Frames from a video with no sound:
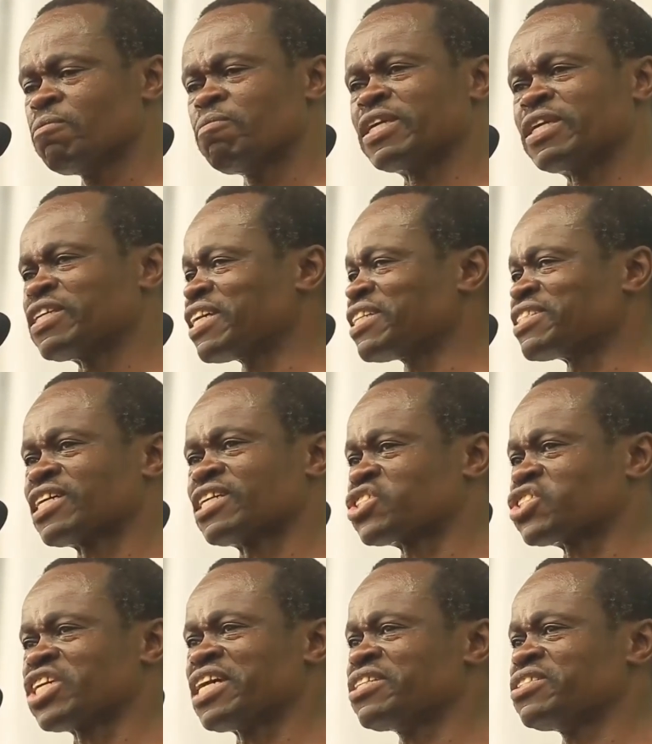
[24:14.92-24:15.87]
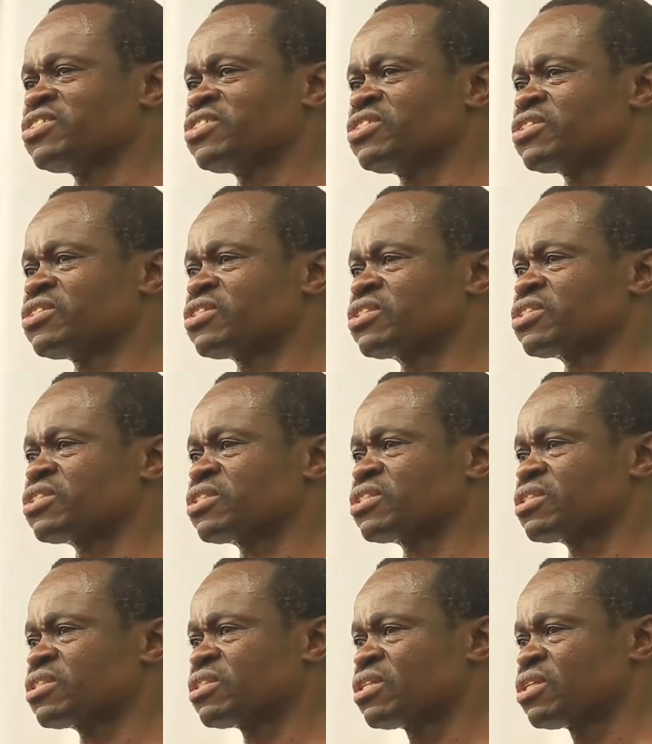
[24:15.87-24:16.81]
But there is a
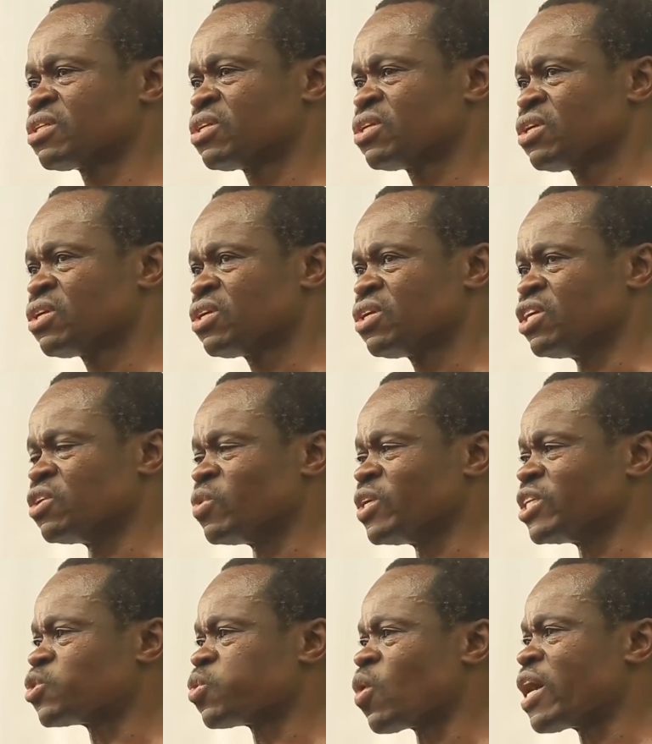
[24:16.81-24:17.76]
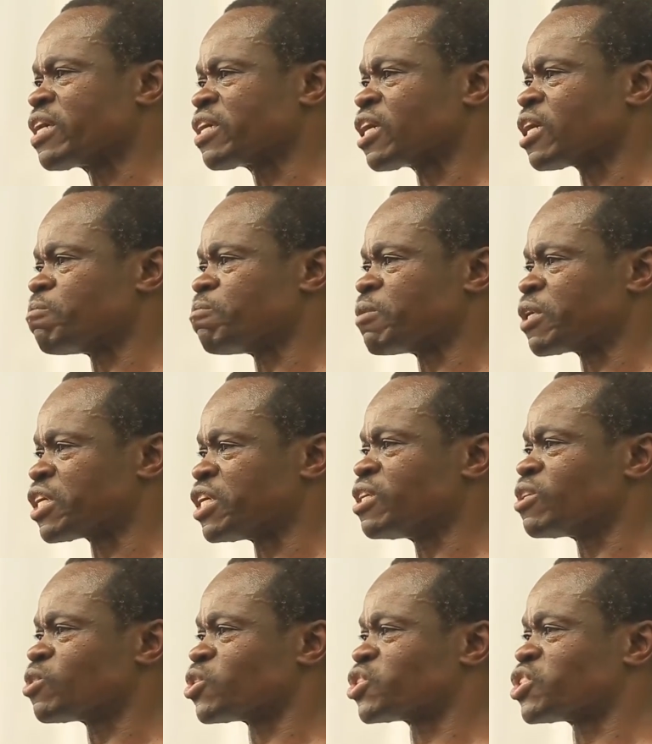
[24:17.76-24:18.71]
sense in which one can
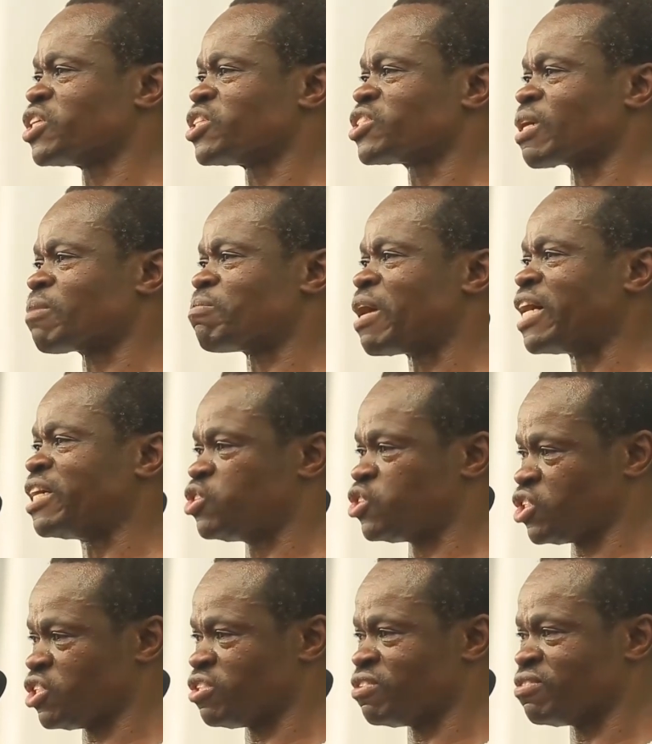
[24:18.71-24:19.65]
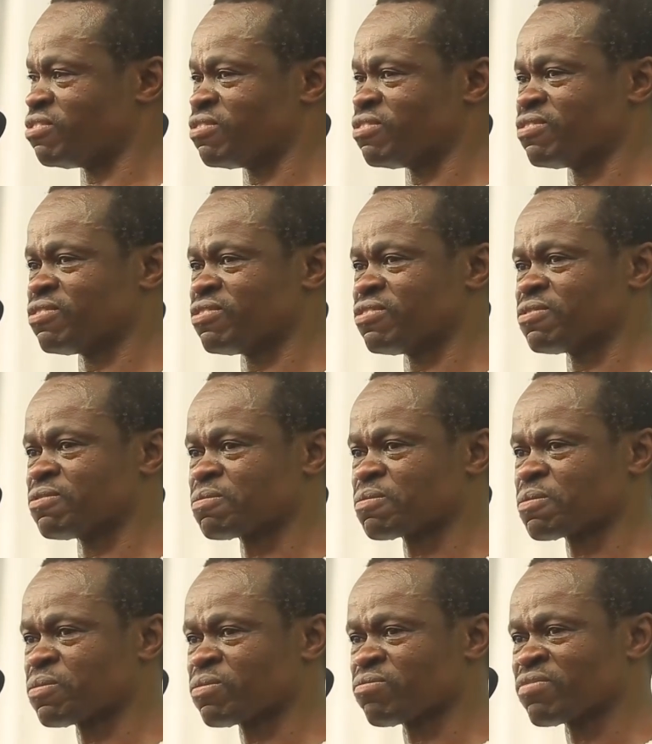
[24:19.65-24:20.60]
begin to see some hygiene.
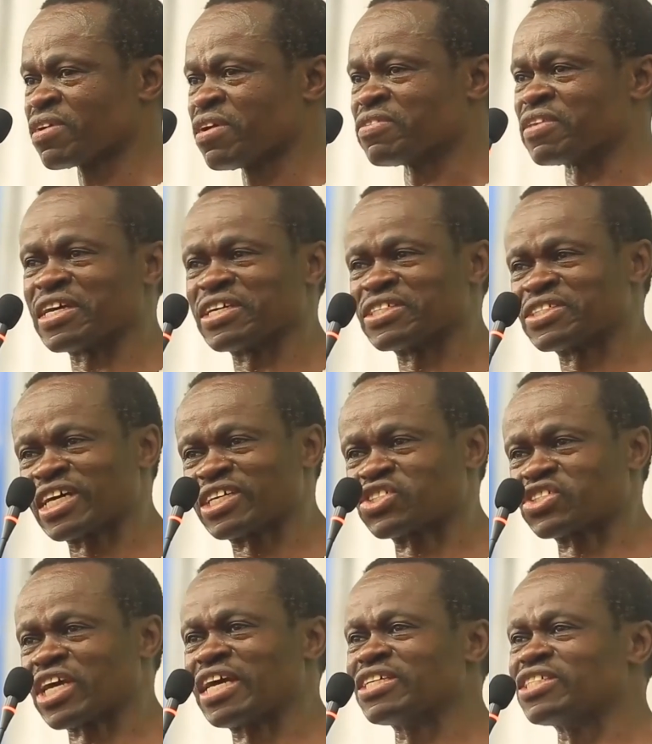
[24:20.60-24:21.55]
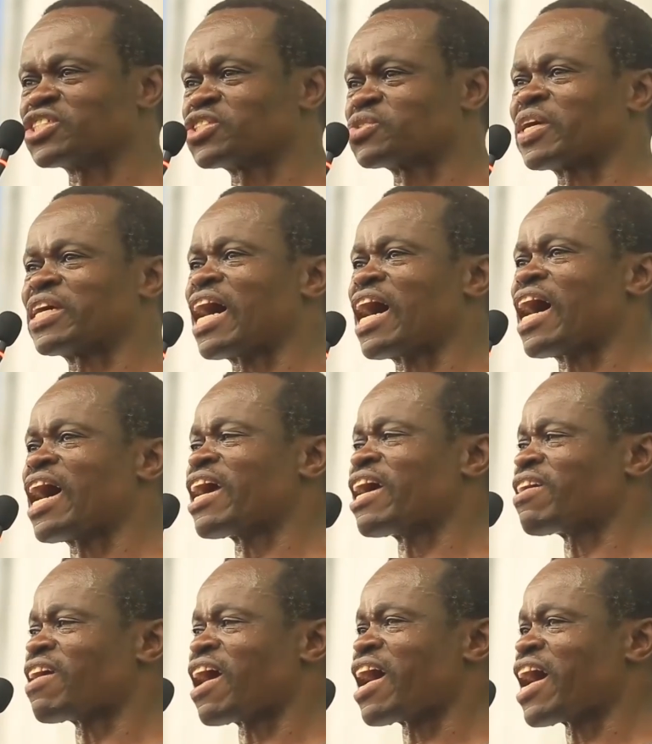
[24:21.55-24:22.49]
There is a sense when
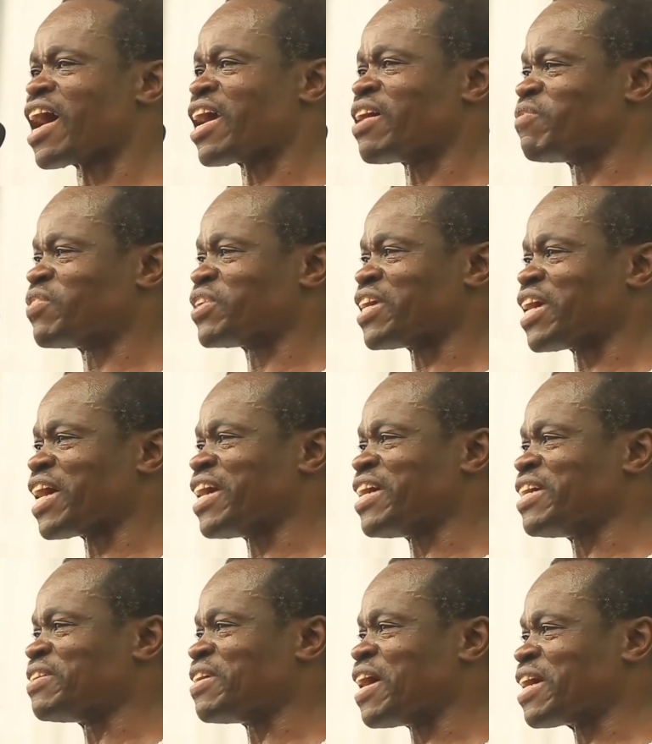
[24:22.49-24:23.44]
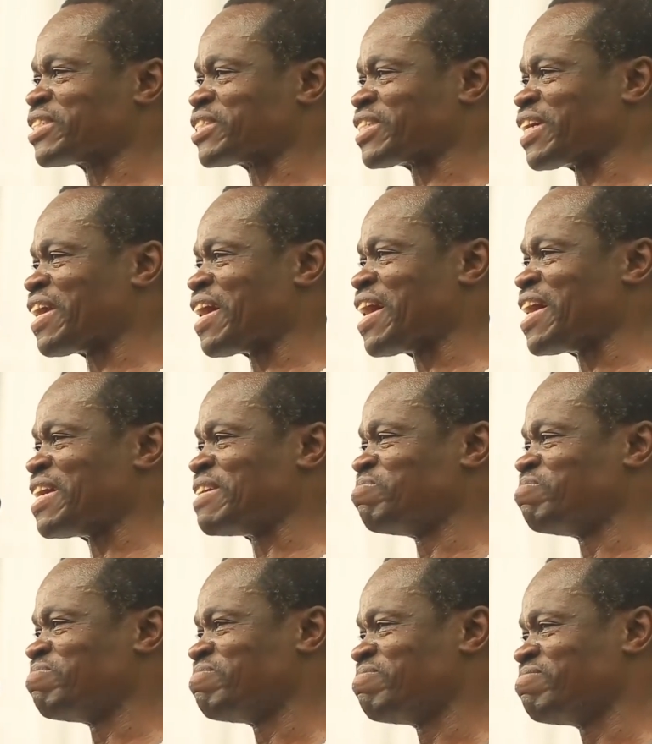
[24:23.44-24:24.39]
I arrived here in
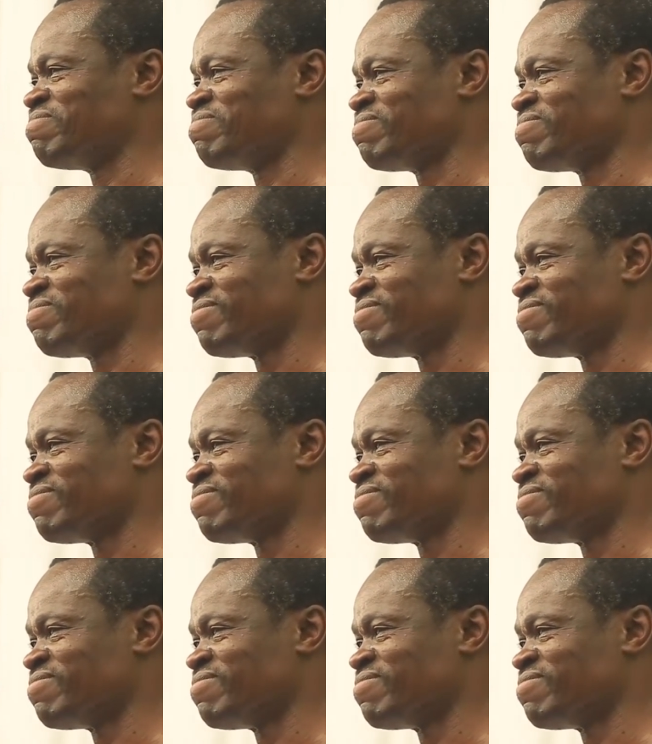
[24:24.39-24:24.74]
Darussalaam,